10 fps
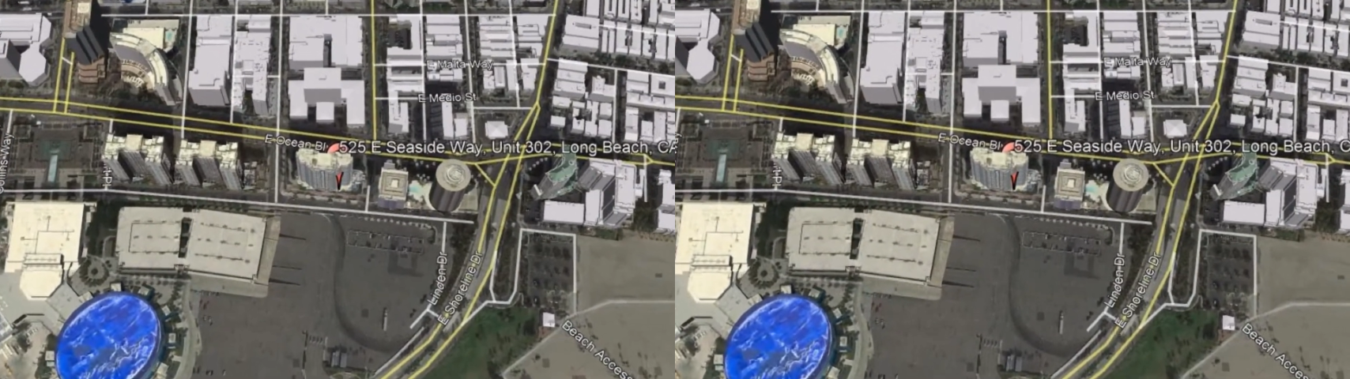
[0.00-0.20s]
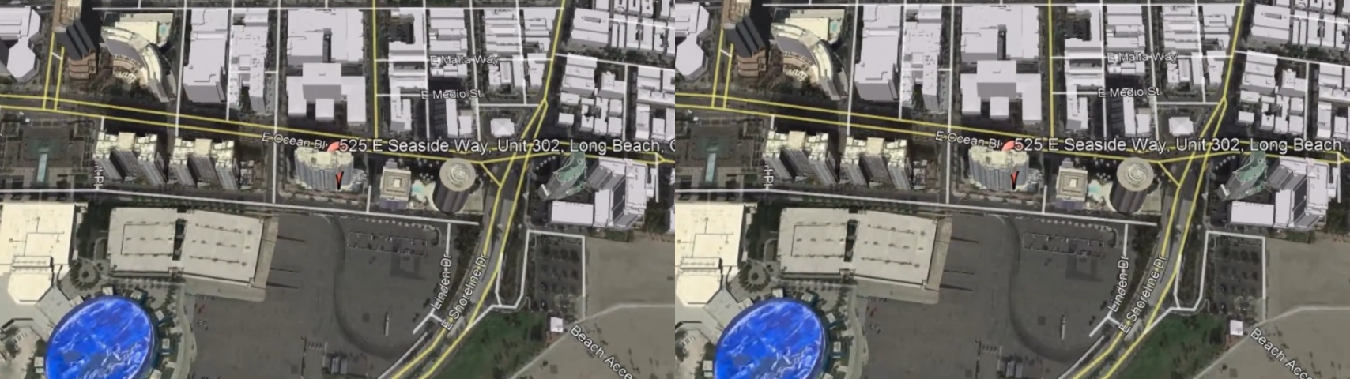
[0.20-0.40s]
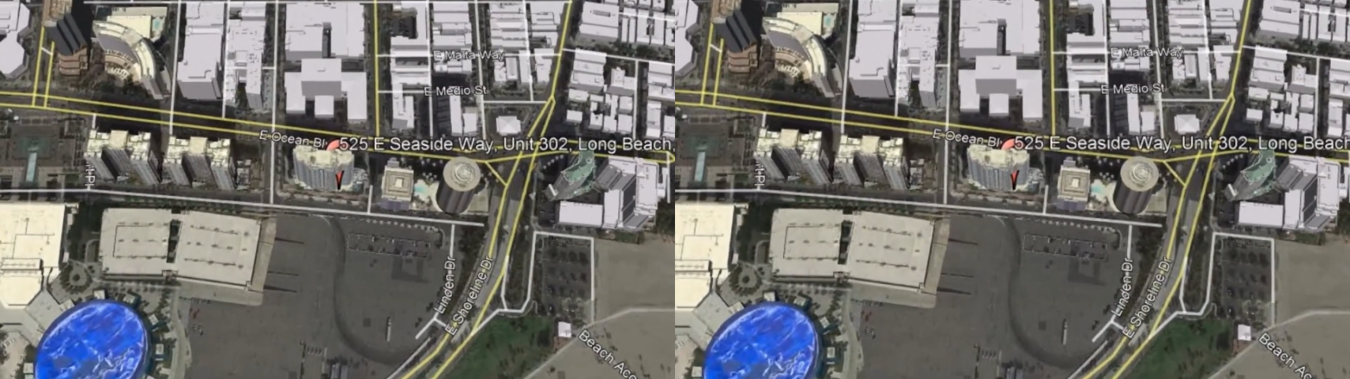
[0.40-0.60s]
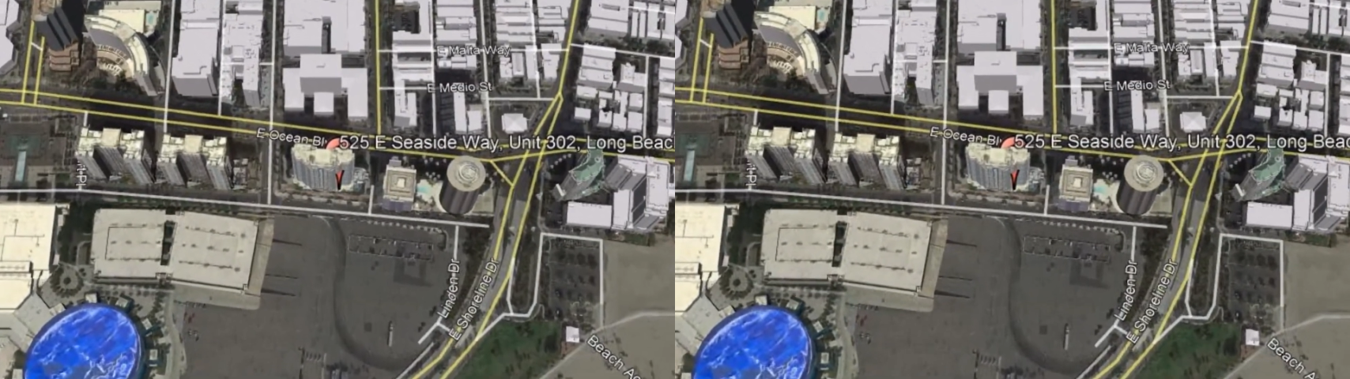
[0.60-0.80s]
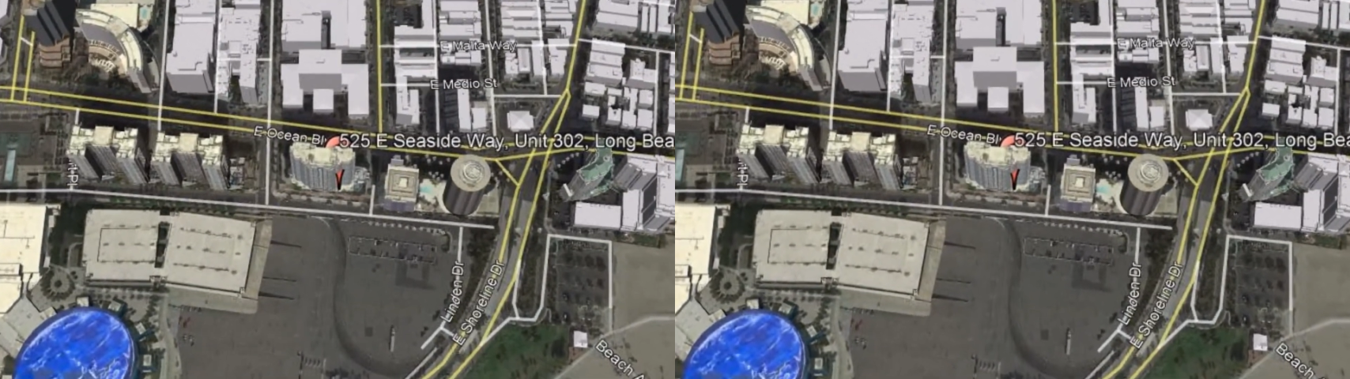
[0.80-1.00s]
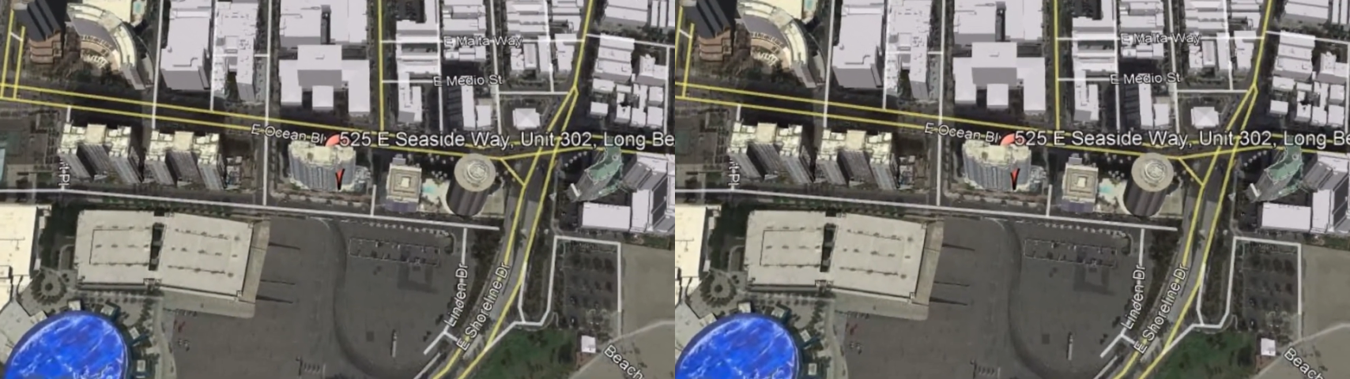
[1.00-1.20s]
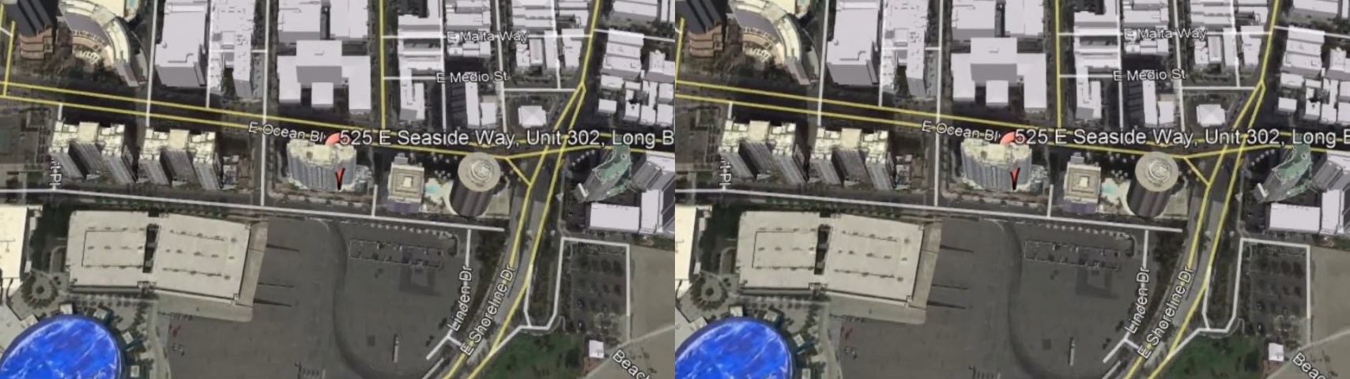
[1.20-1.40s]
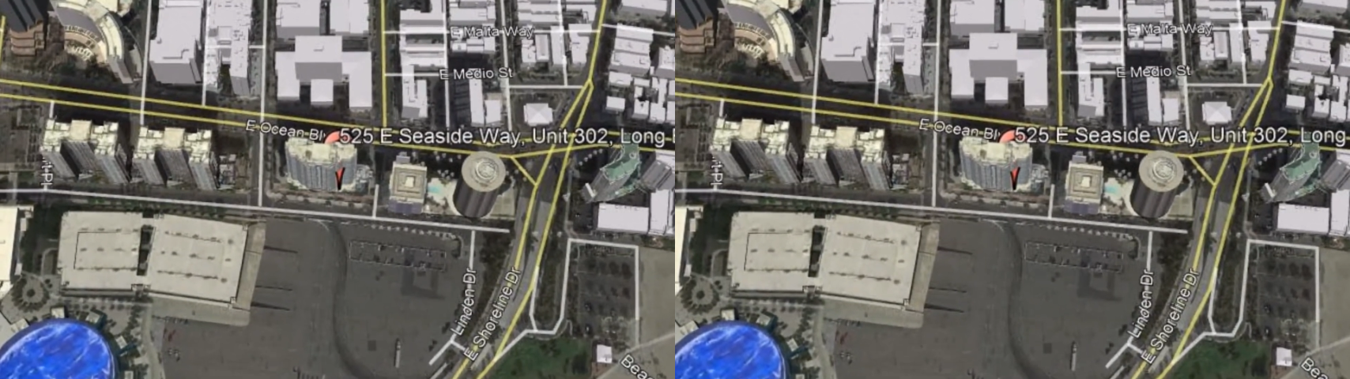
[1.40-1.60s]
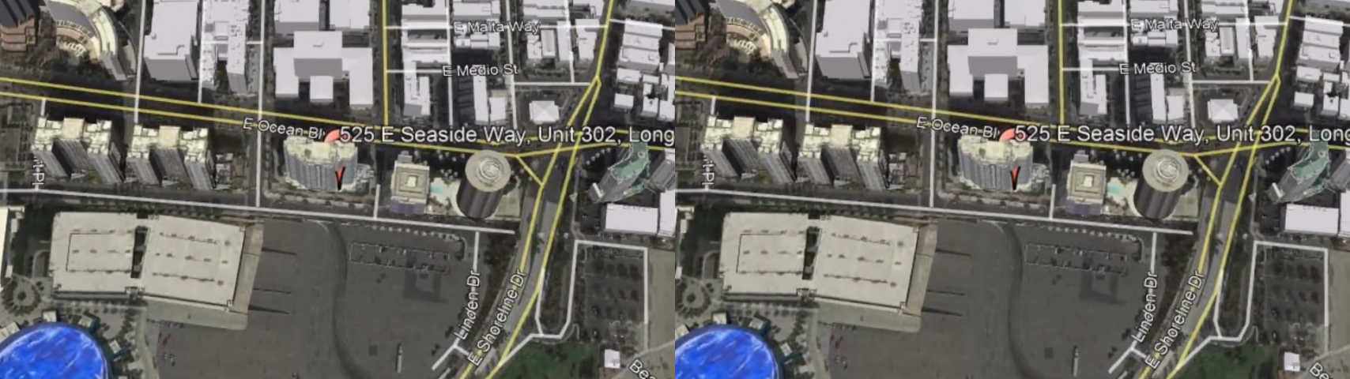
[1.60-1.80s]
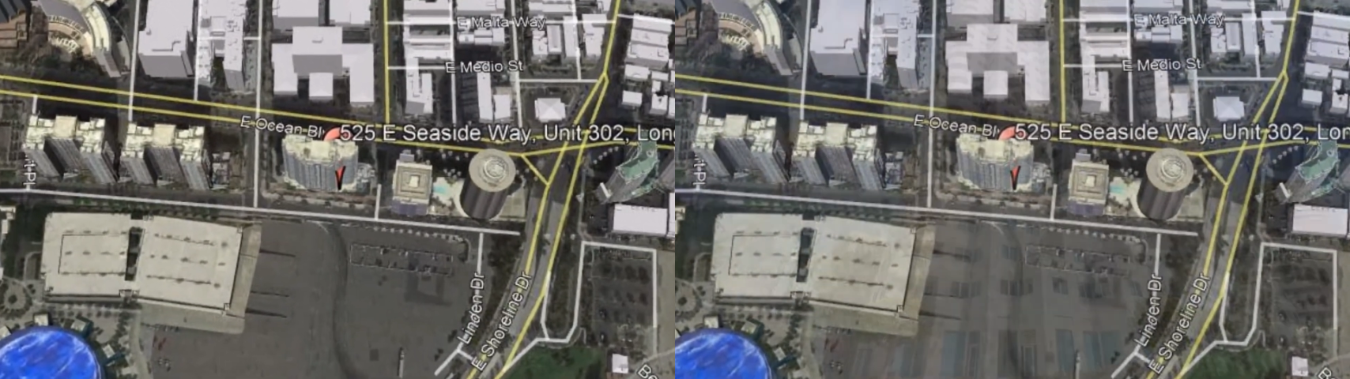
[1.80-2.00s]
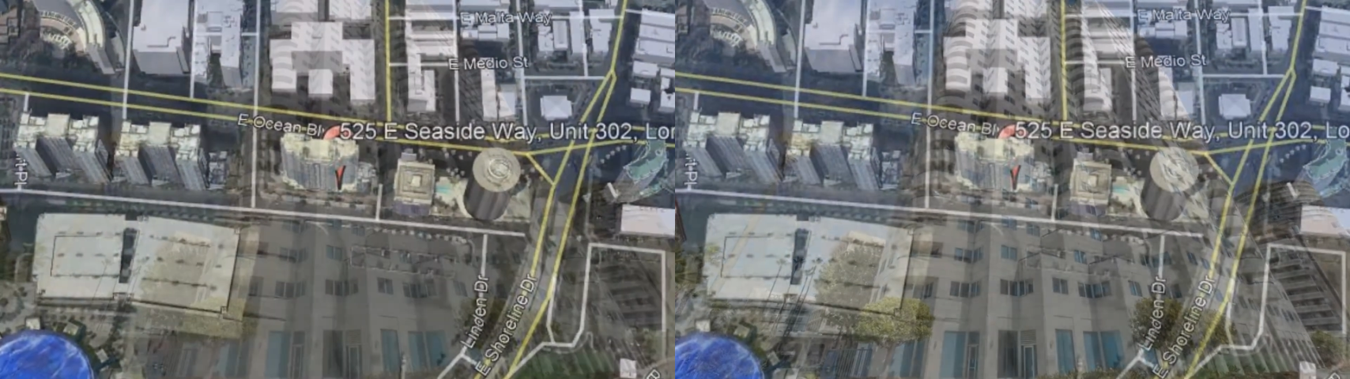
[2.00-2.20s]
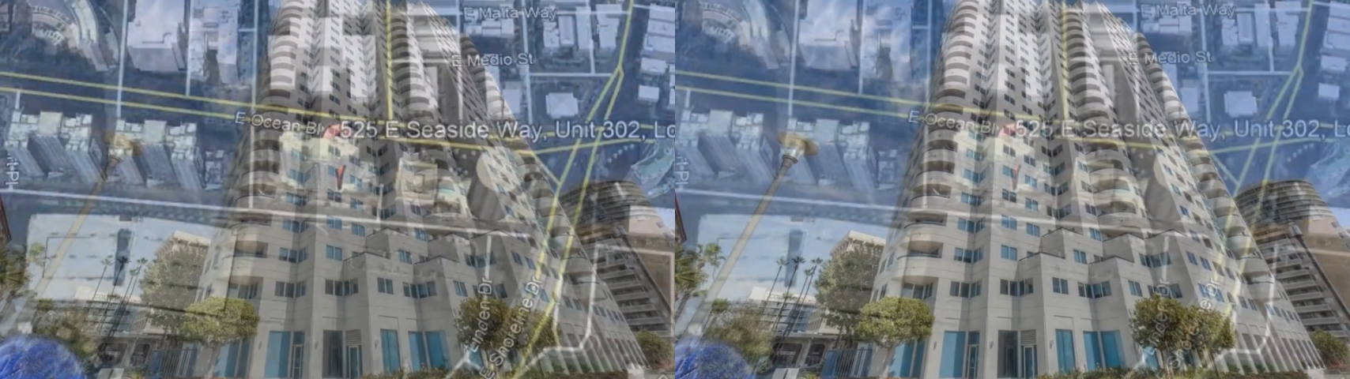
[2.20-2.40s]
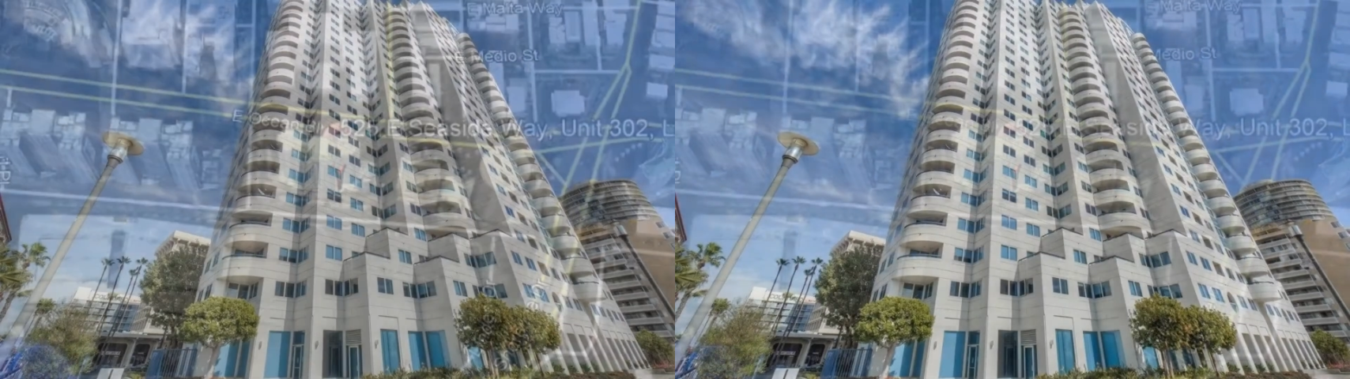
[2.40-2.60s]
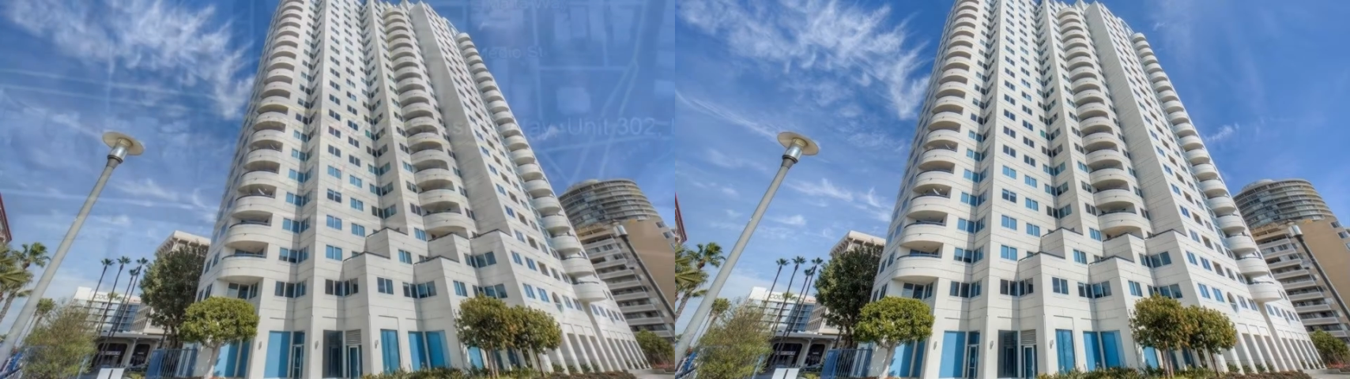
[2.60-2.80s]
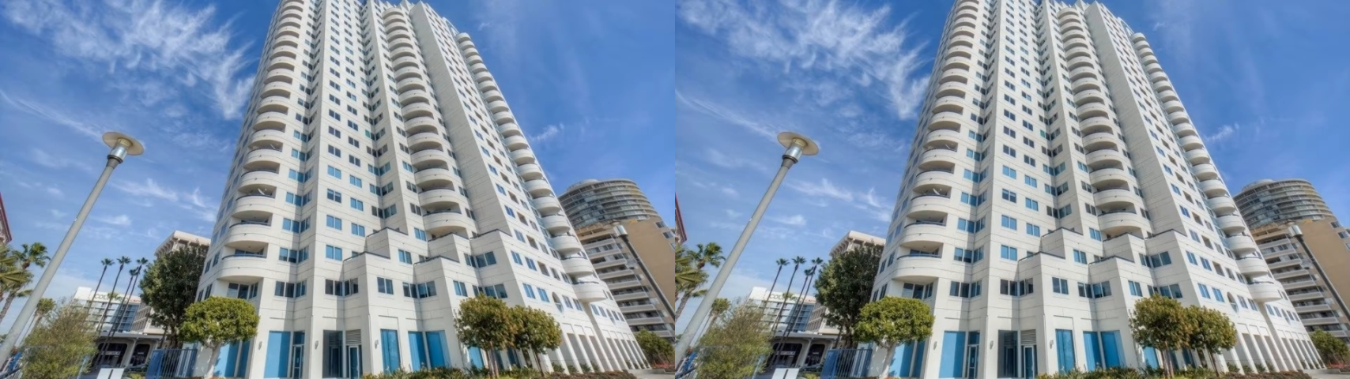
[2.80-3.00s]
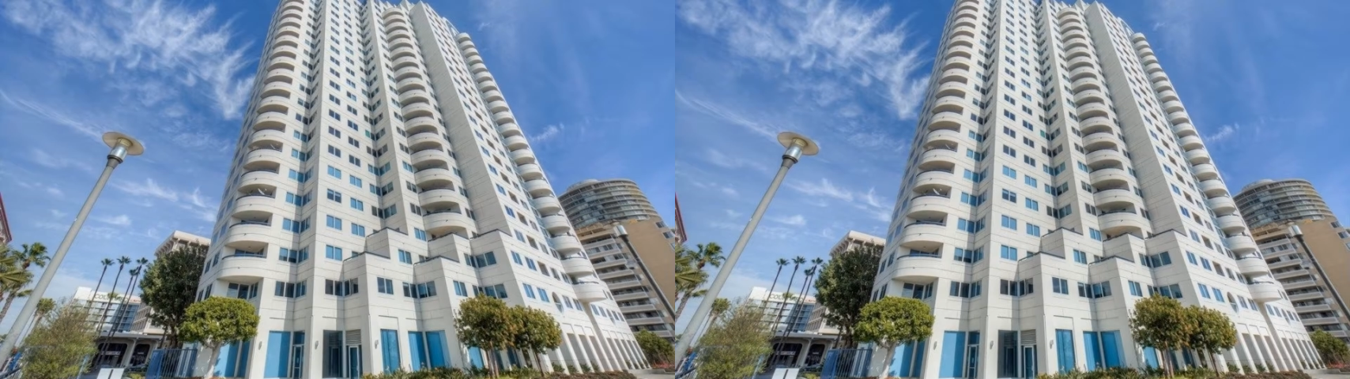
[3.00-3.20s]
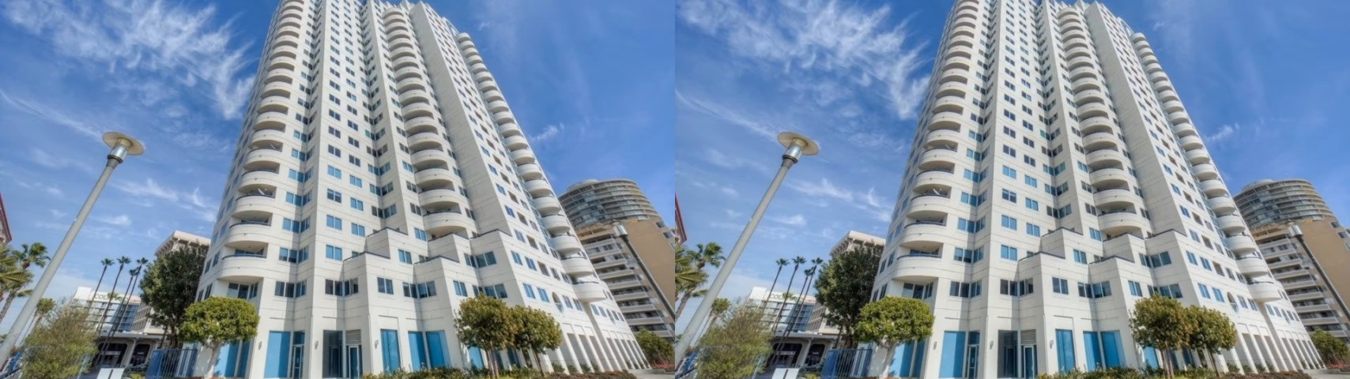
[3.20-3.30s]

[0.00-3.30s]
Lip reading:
No face is visible, so there are no lips to read.